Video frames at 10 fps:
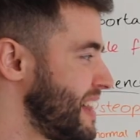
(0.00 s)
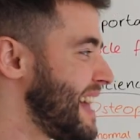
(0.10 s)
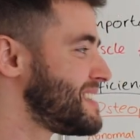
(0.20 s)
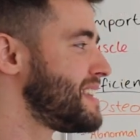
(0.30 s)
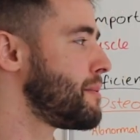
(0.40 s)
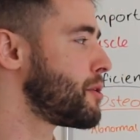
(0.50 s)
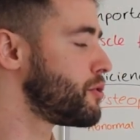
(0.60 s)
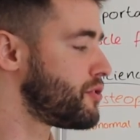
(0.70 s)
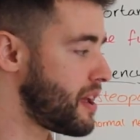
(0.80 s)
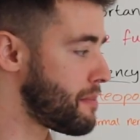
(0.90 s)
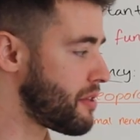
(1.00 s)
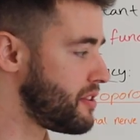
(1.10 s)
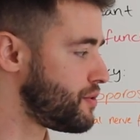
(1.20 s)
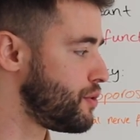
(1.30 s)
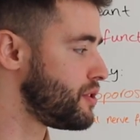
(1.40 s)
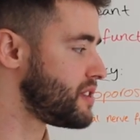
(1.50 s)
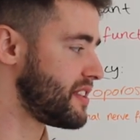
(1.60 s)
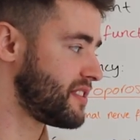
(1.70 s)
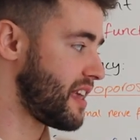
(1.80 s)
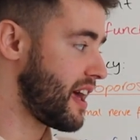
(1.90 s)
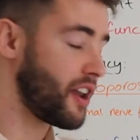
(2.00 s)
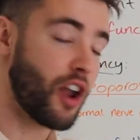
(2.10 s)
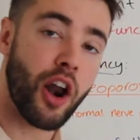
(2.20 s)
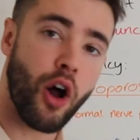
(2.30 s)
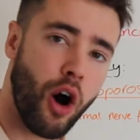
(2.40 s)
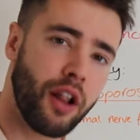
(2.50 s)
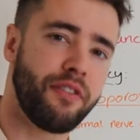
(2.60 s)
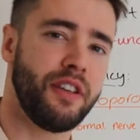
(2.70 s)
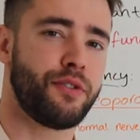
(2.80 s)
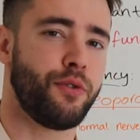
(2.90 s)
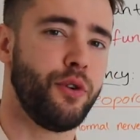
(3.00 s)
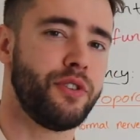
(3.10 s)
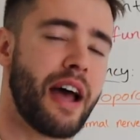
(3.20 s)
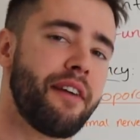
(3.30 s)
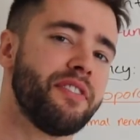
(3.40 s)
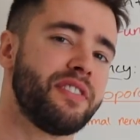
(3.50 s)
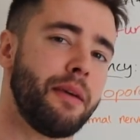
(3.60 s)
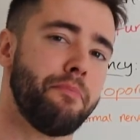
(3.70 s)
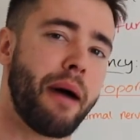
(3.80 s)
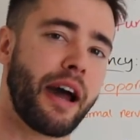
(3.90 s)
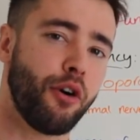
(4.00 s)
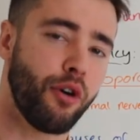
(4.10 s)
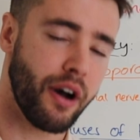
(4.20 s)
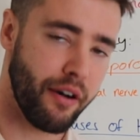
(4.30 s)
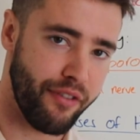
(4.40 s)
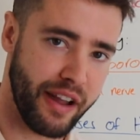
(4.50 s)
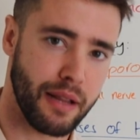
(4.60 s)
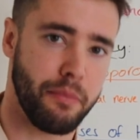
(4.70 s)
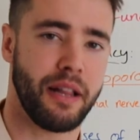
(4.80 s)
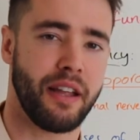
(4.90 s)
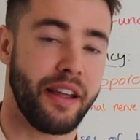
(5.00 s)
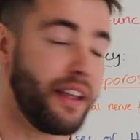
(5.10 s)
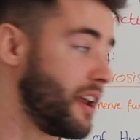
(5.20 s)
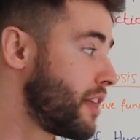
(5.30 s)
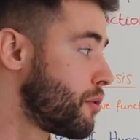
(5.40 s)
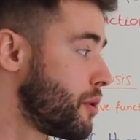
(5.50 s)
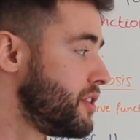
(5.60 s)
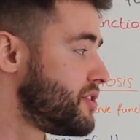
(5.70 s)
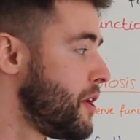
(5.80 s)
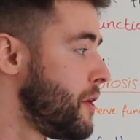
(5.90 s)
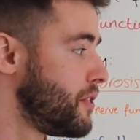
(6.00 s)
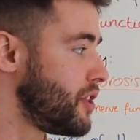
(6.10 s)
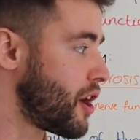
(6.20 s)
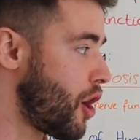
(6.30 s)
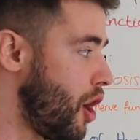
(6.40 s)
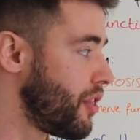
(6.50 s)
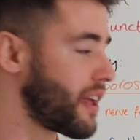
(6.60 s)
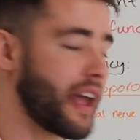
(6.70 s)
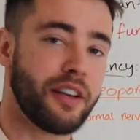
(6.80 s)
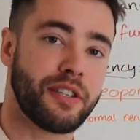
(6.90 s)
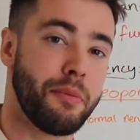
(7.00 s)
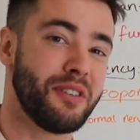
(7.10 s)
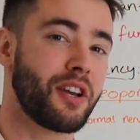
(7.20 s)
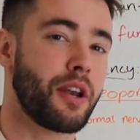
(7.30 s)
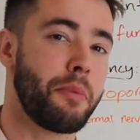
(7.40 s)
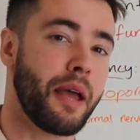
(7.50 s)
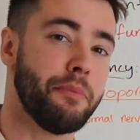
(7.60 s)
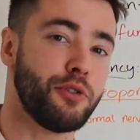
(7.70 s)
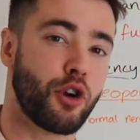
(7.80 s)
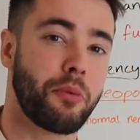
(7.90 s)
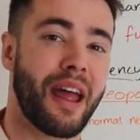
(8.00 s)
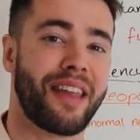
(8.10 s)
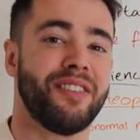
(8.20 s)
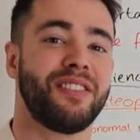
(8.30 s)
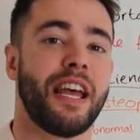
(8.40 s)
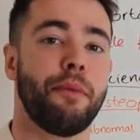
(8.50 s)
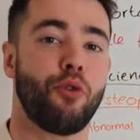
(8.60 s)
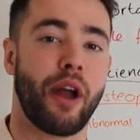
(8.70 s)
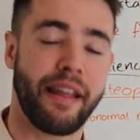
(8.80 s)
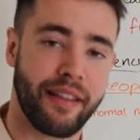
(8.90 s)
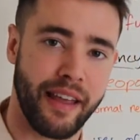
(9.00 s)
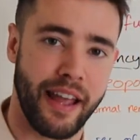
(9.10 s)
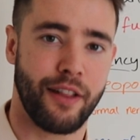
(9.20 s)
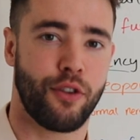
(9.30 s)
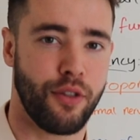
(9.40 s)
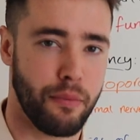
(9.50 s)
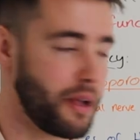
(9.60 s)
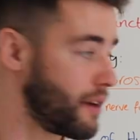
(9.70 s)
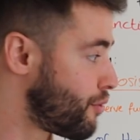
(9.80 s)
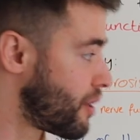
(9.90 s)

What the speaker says: The last thing I'm going to say about these foods is that not all of these foods have the same bioavailability. In other words, not all the calcium is going to be absorbed at the same rate into the blood.